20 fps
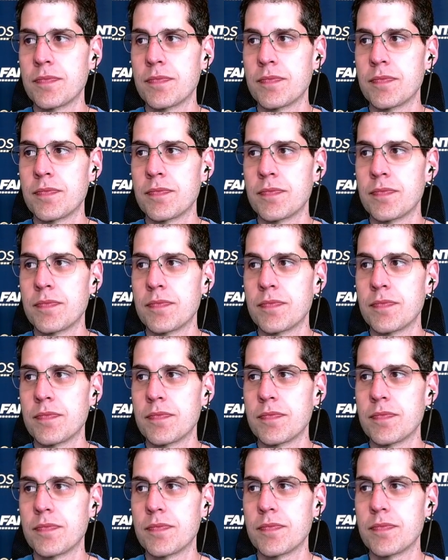
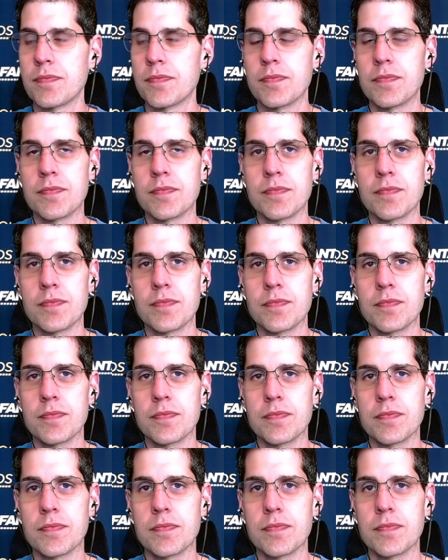
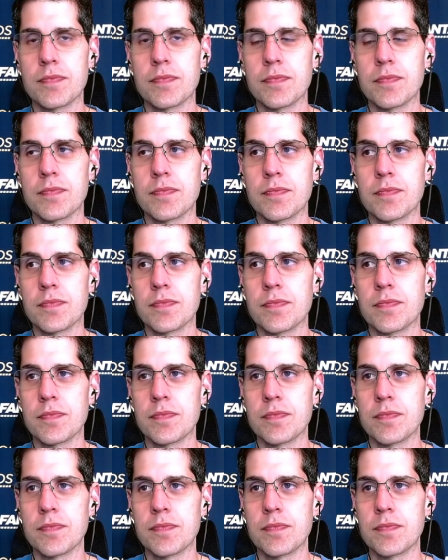
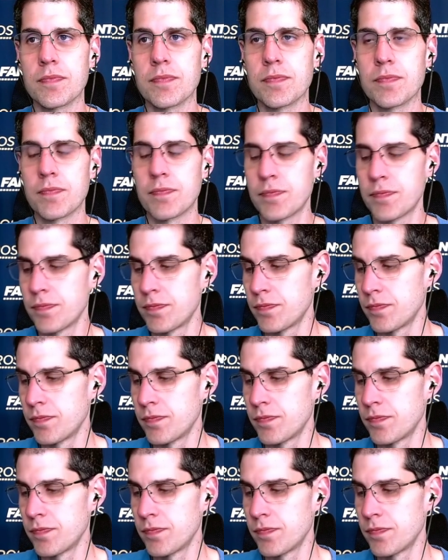This person isn't speaking.